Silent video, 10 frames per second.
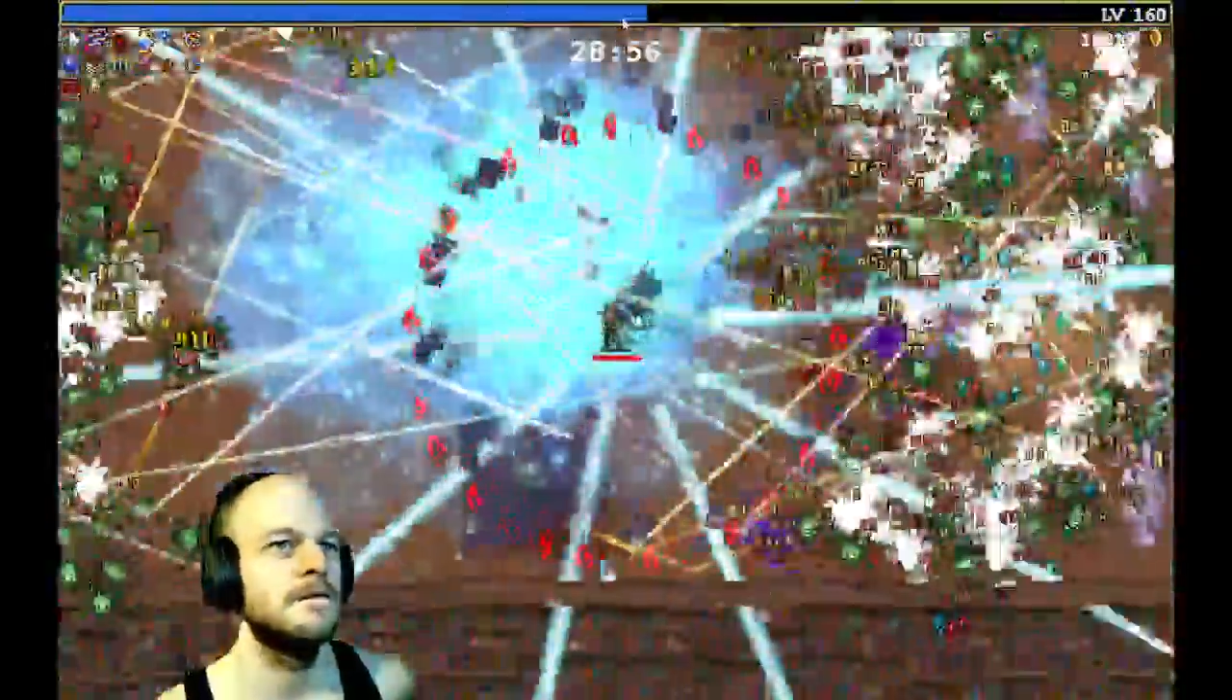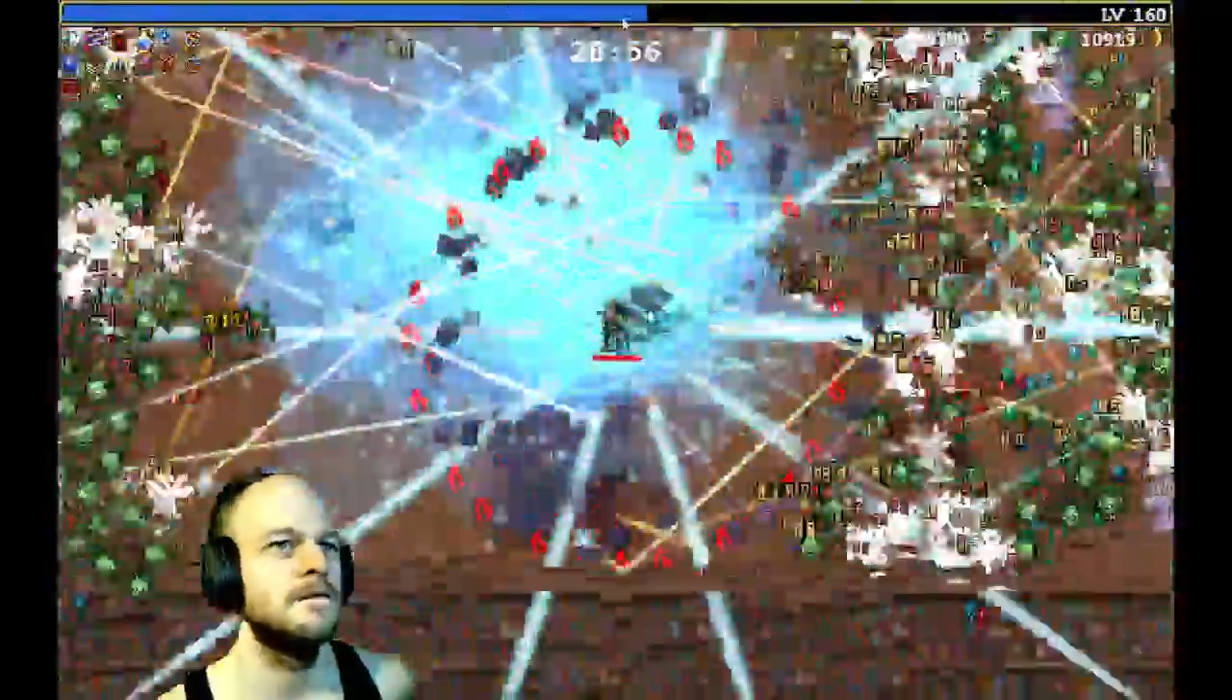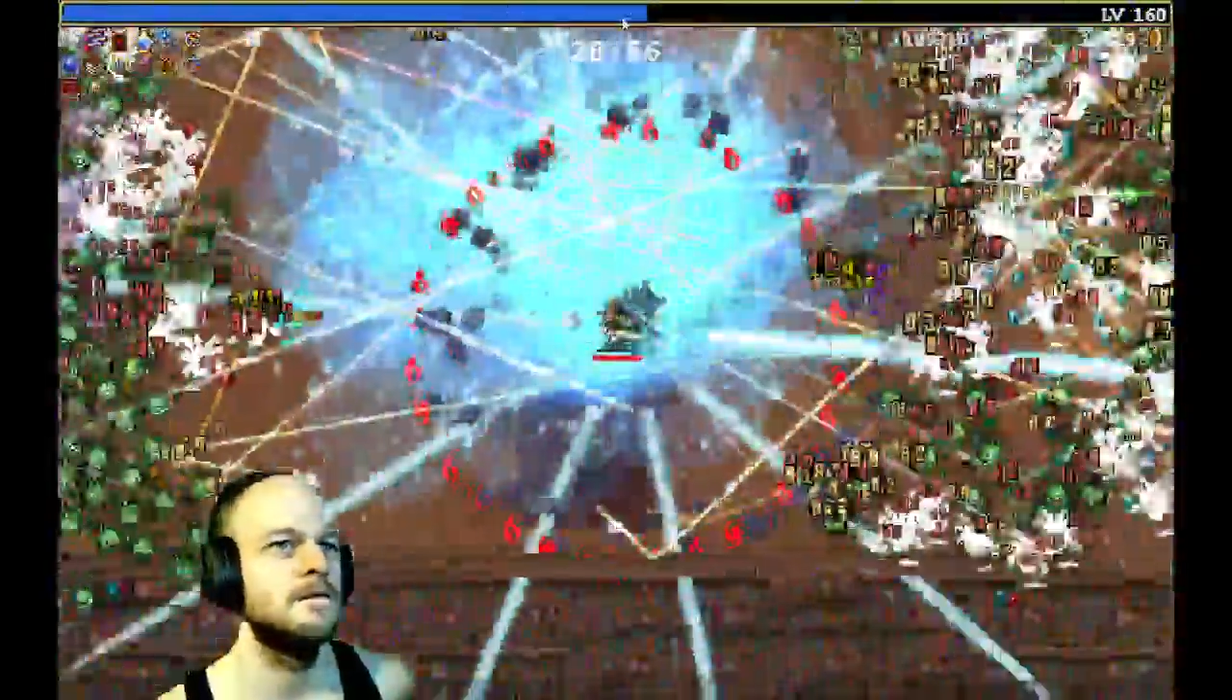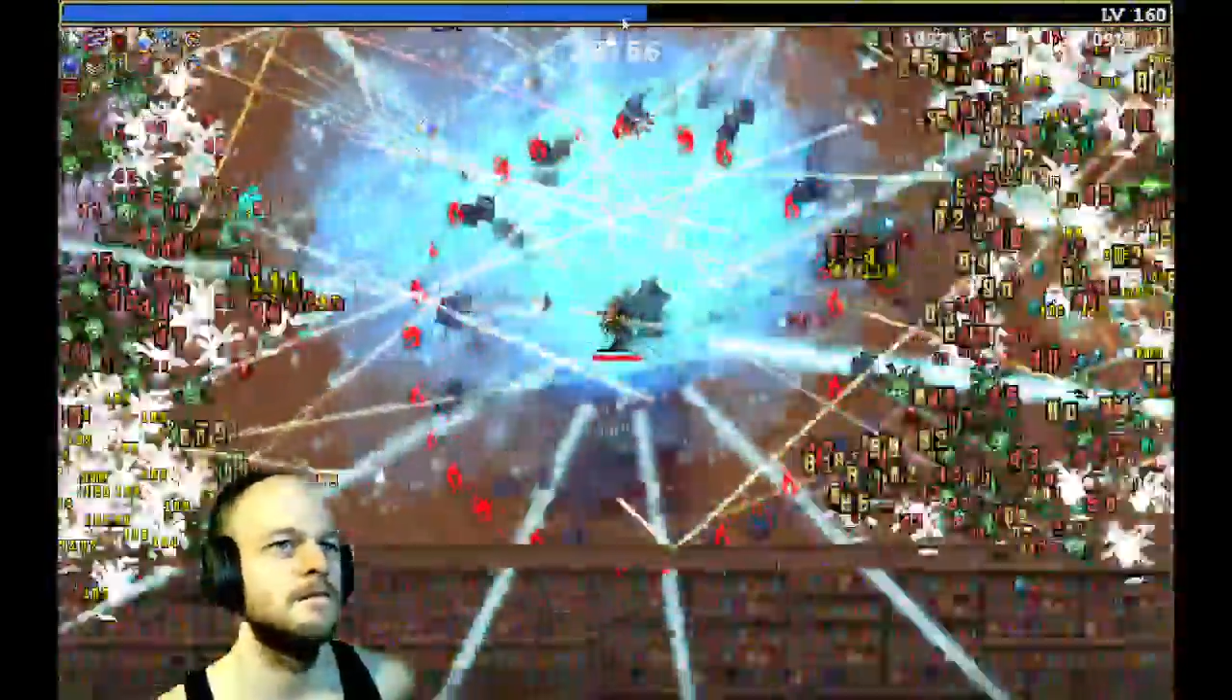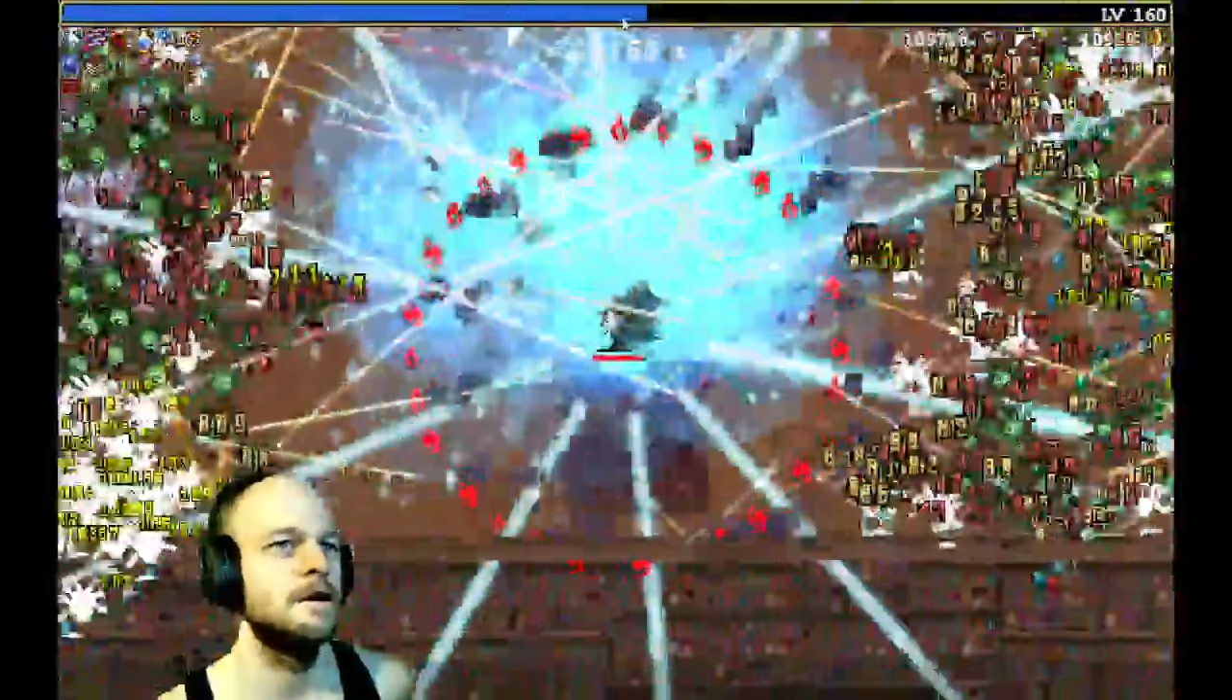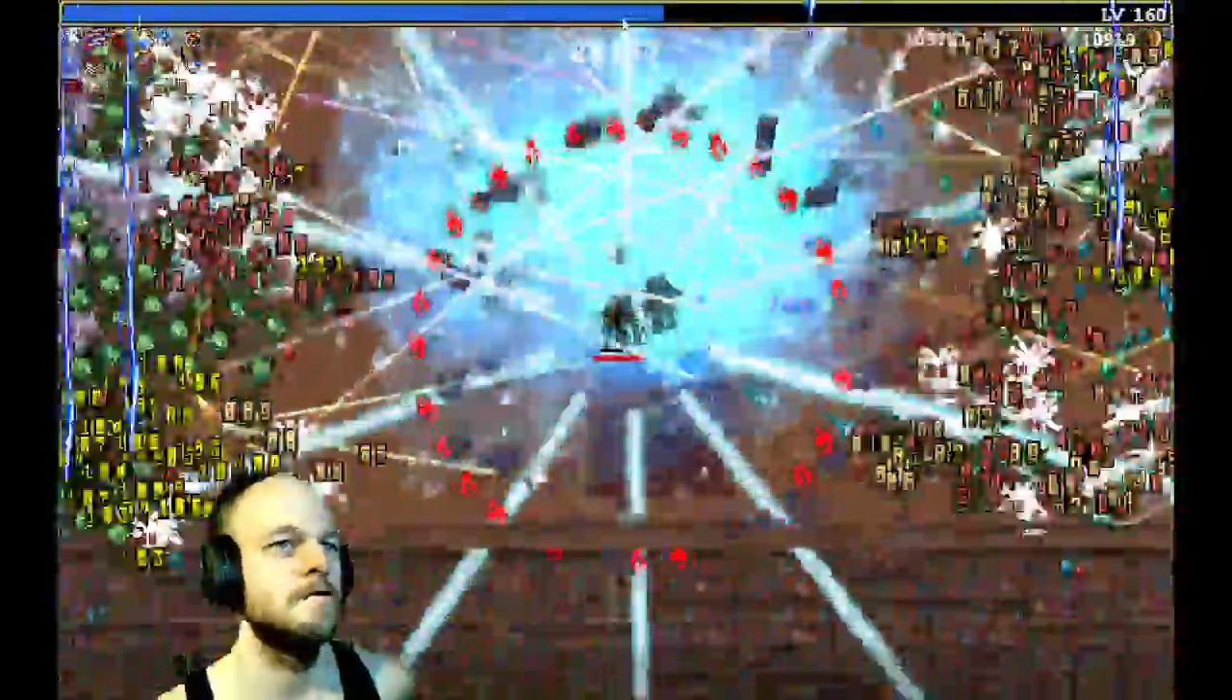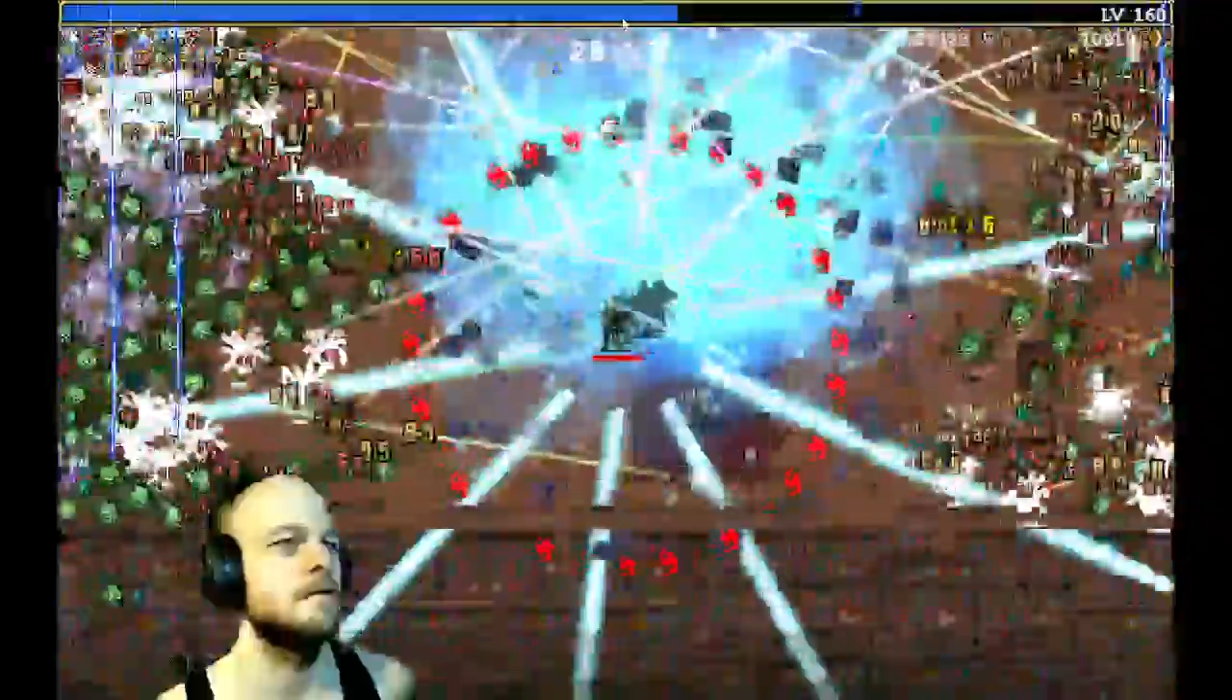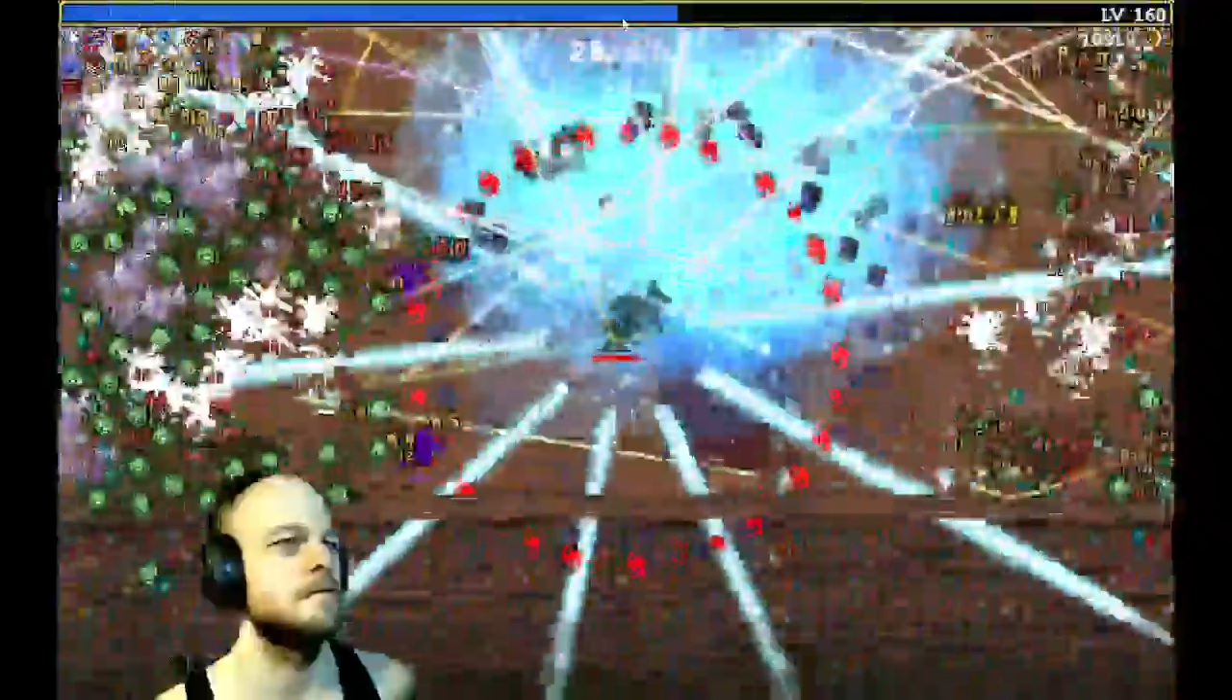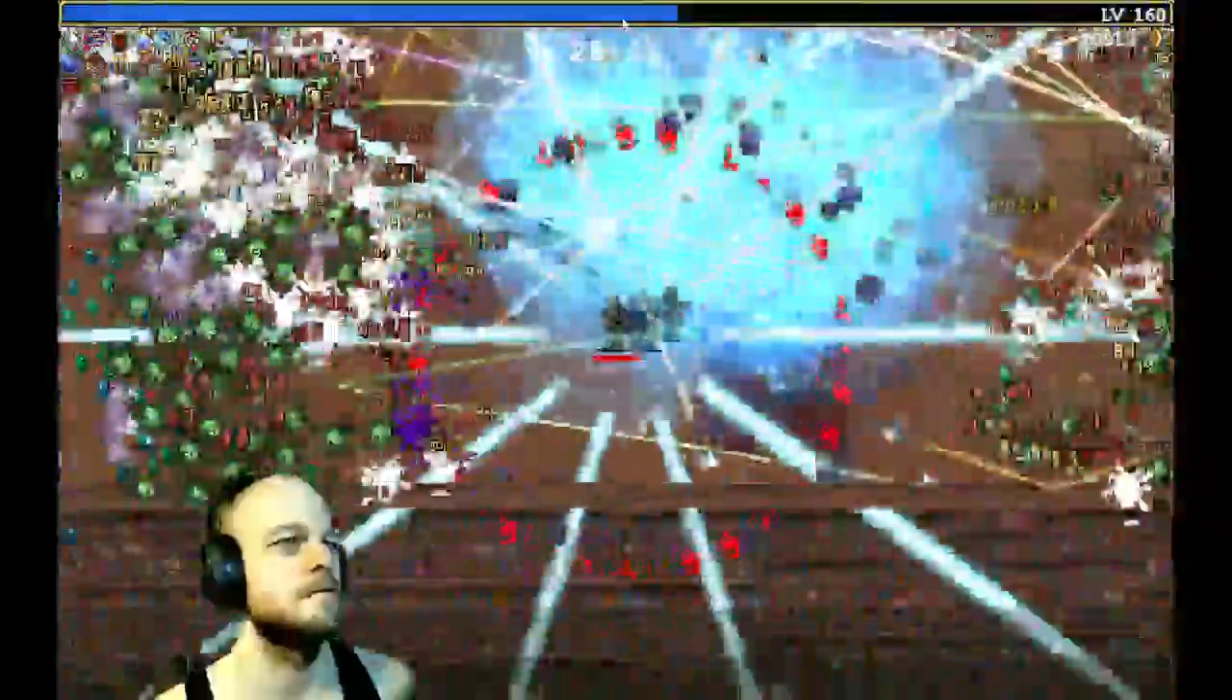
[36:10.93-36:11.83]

Penultimate